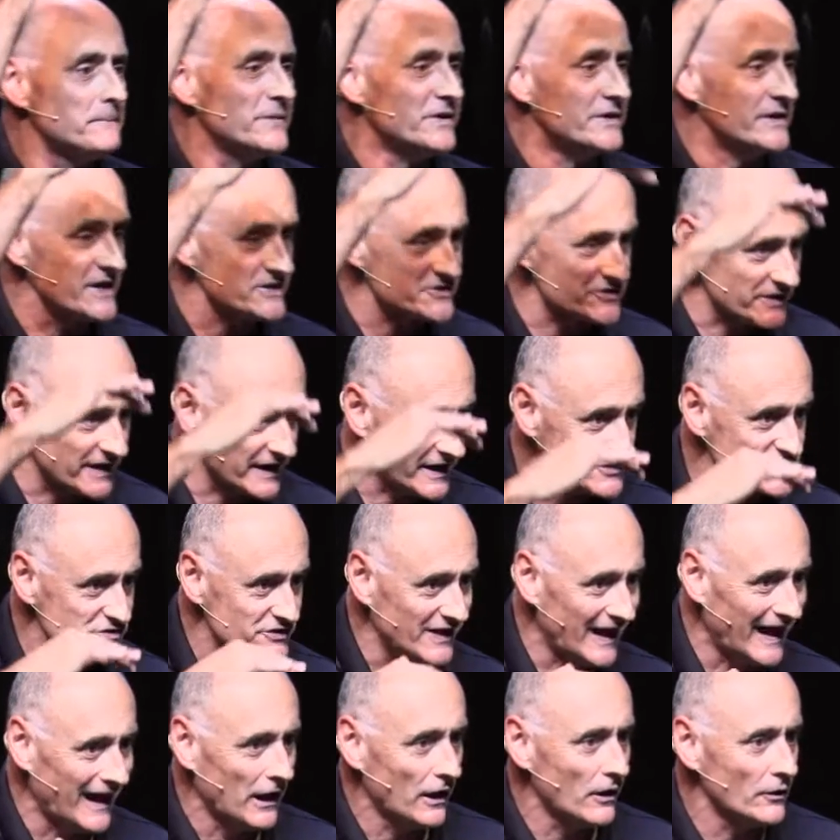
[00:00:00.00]
the next day it's
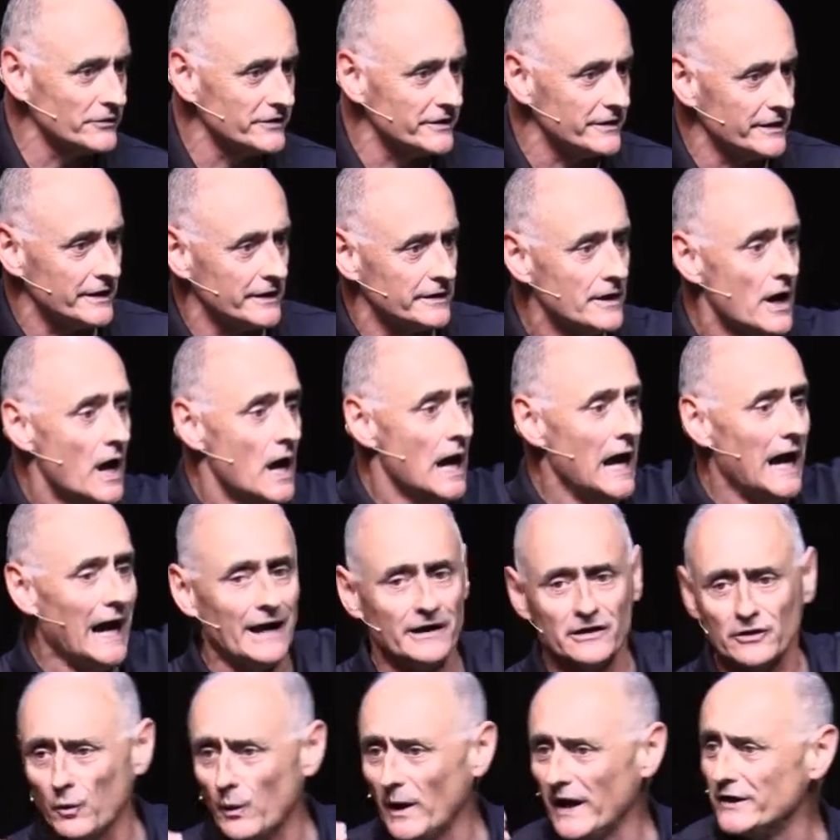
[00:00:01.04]
down, and then
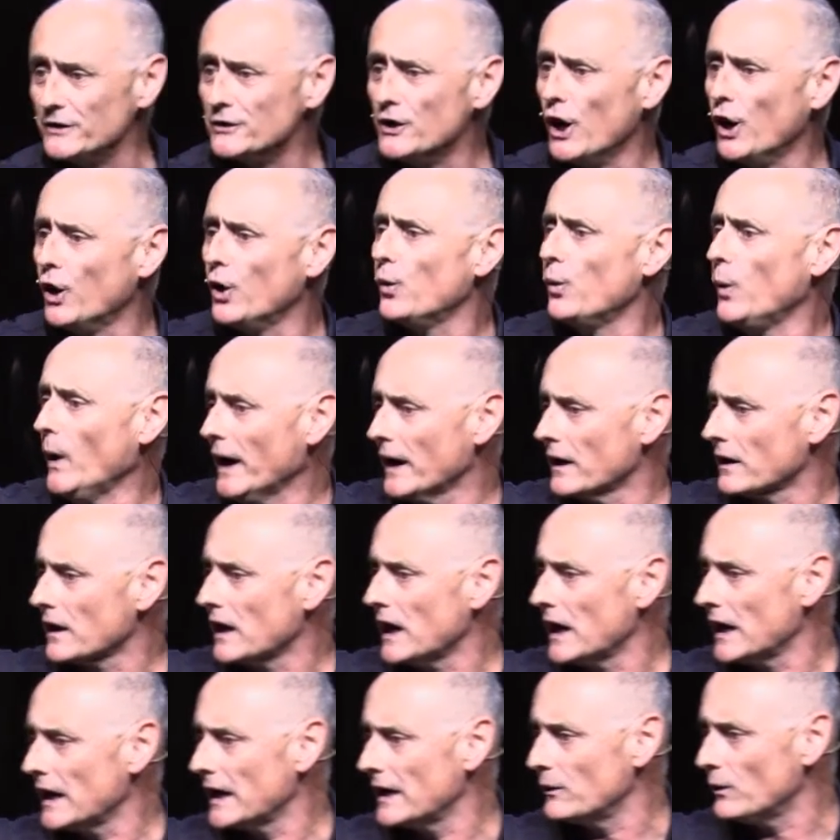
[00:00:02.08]
how do I know where
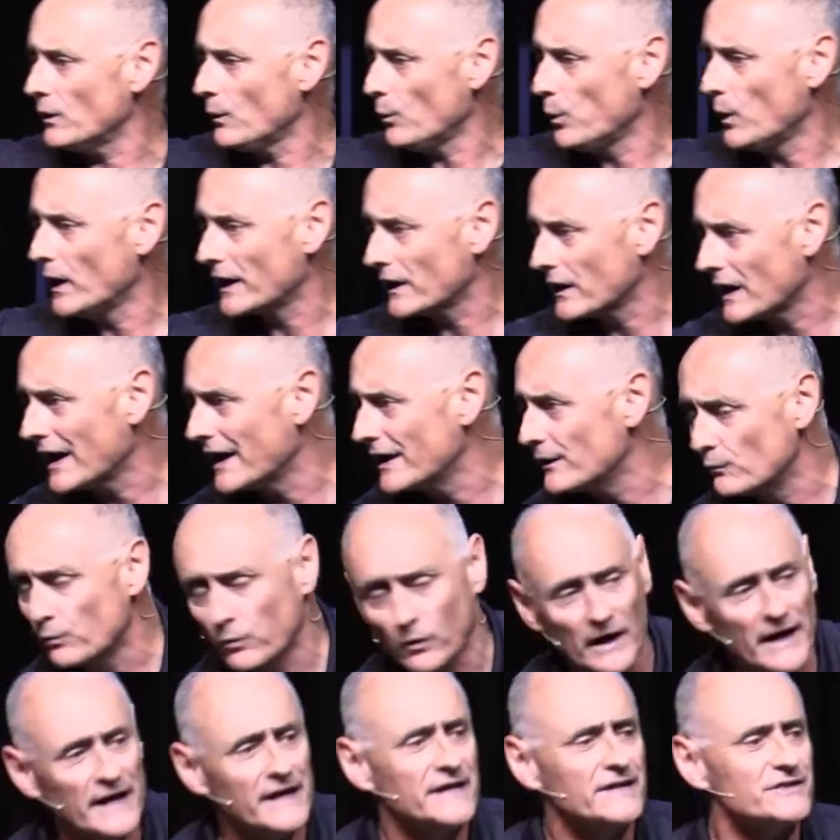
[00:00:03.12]
I, where I
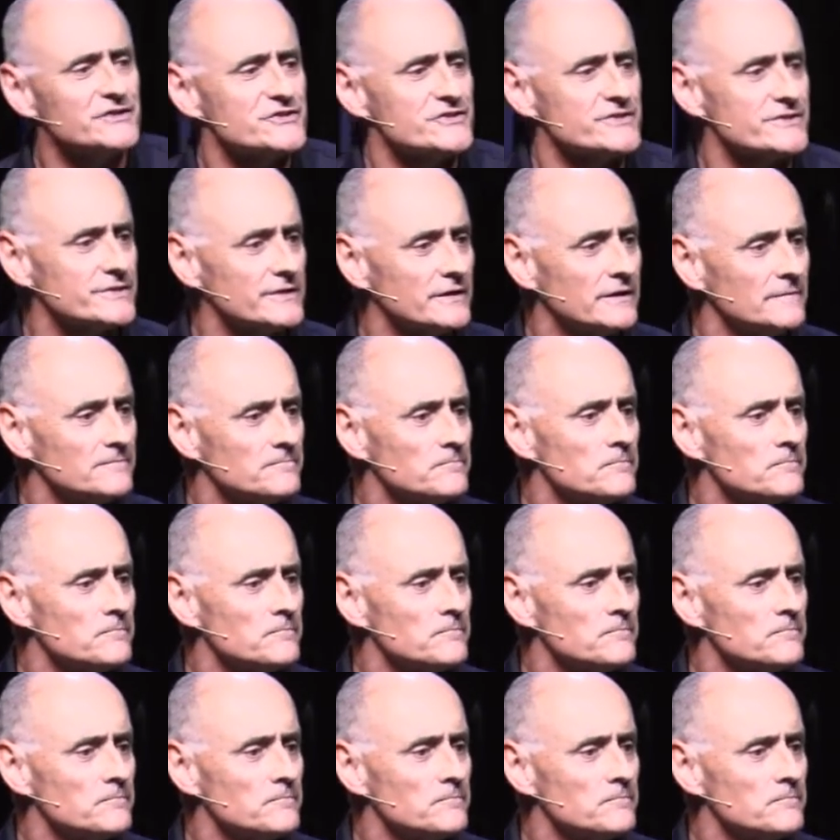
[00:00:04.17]
rate?